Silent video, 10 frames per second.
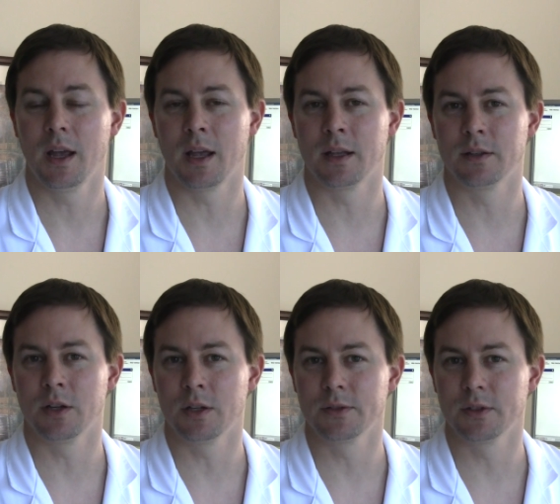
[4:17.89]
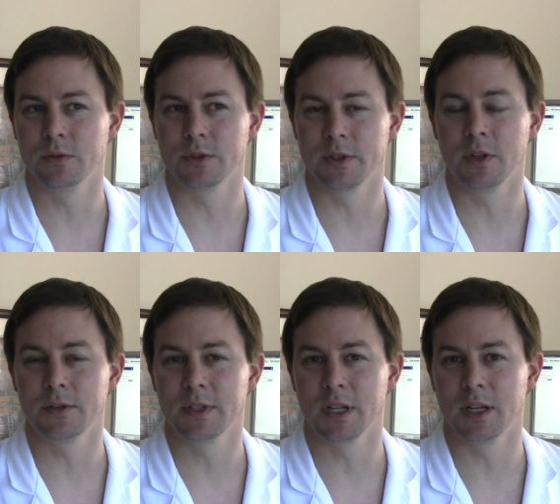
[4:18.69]
and also
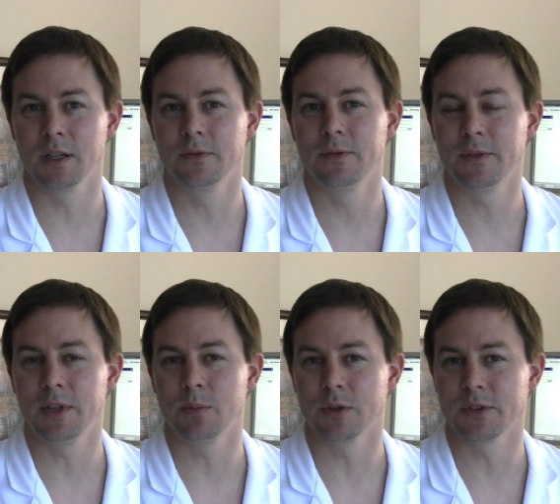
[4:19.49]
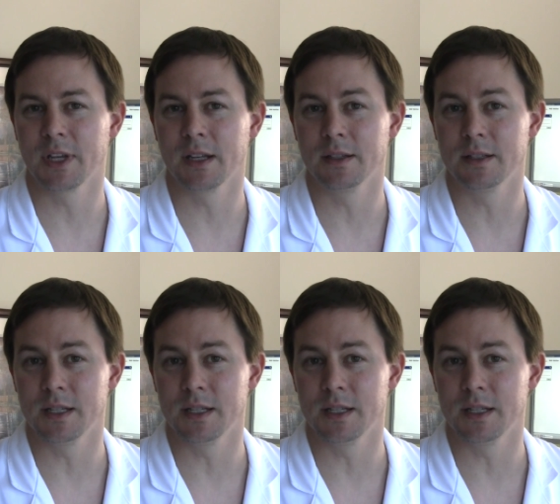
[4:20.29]
results in a 50%